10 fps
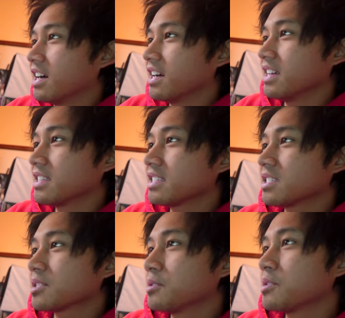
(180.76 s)
uh, and this
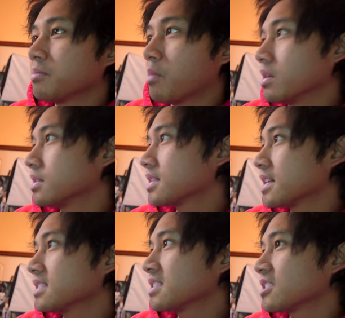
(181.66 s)
is so you can
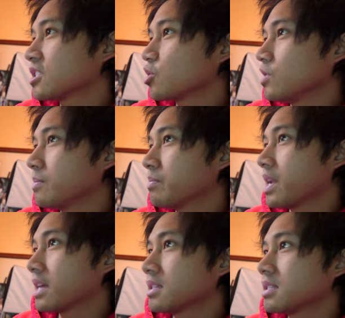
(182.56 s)
monetize the stream
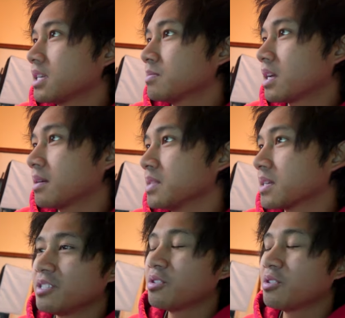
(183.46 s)
but at the same time like